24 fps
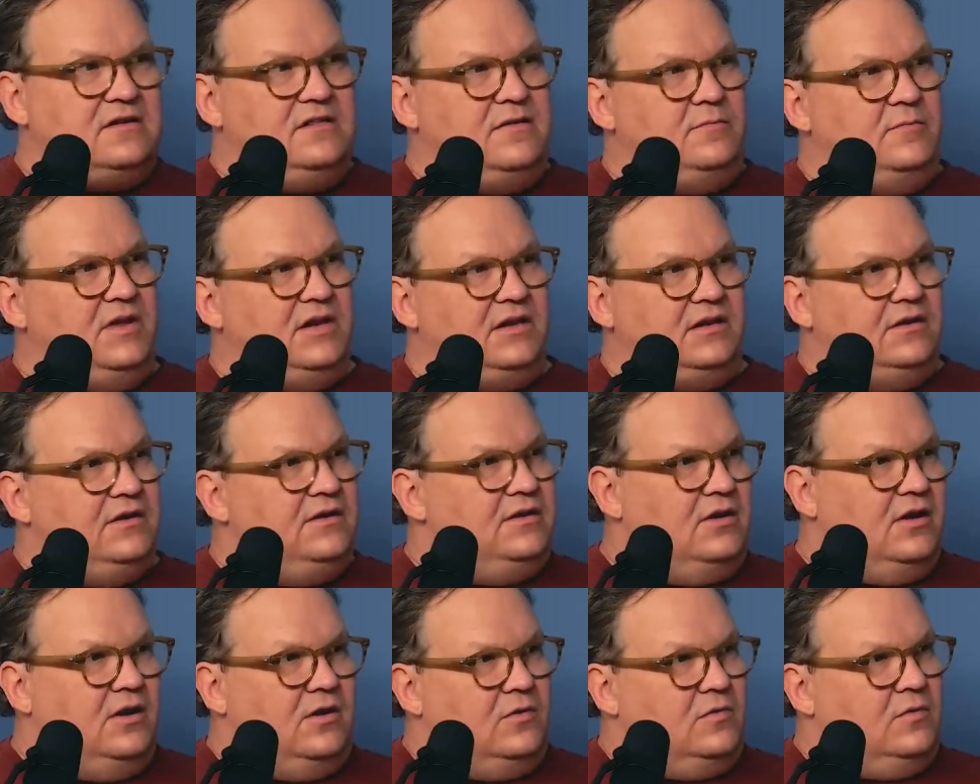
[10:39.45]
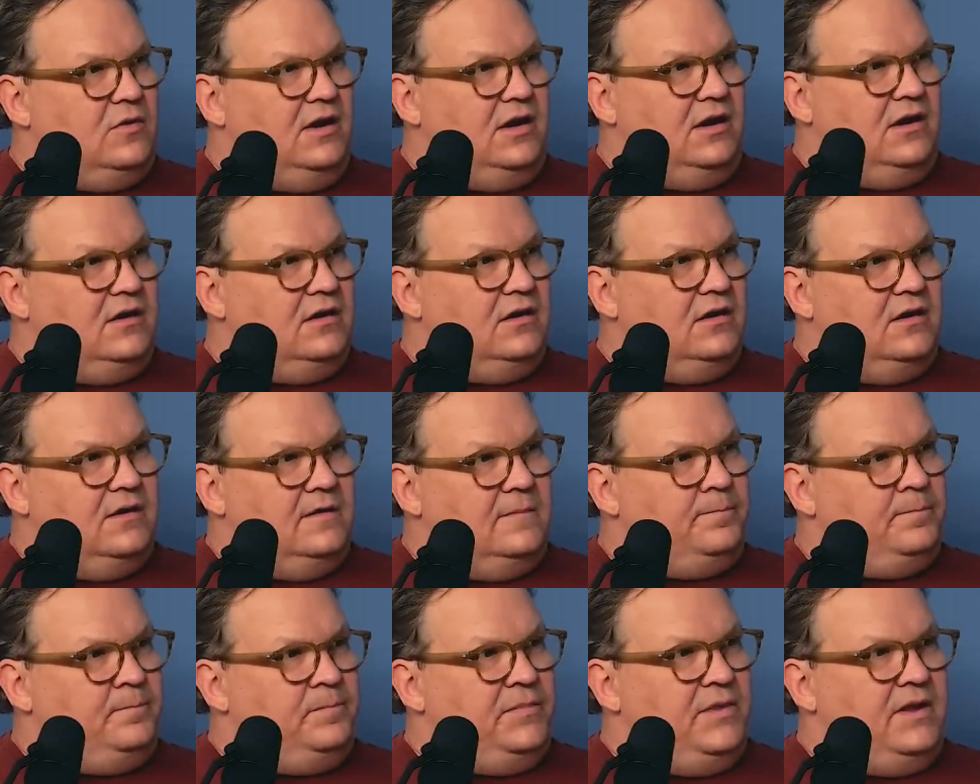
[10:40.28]
to the middle of nowhere
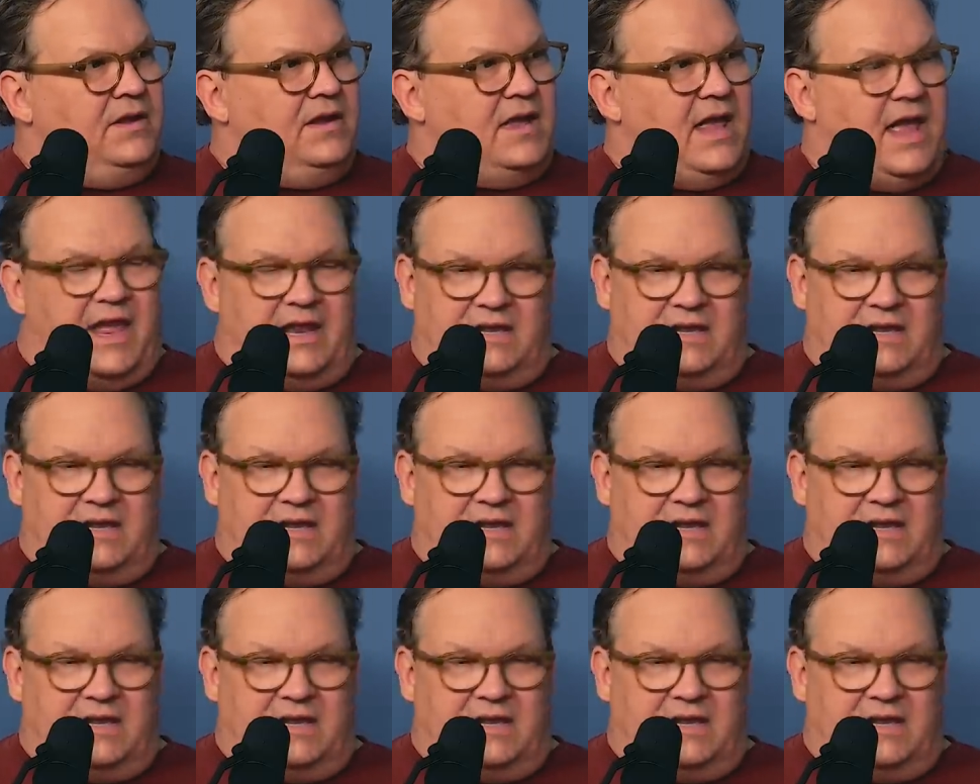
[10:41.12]
and drink